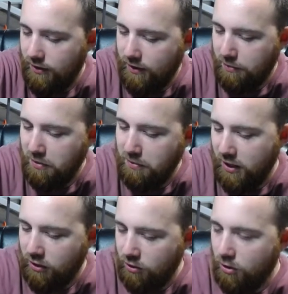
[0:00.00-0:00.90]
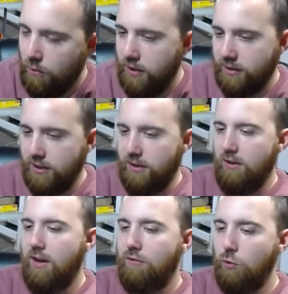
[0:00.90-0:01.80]
the people that don't want to sit there
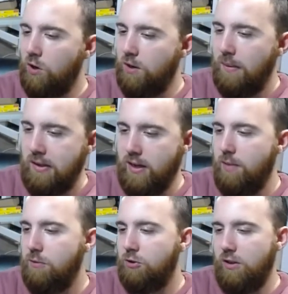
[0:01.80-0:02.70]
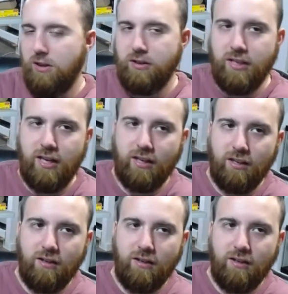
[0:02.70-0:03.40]
and have to worry about the chemistry of their tank and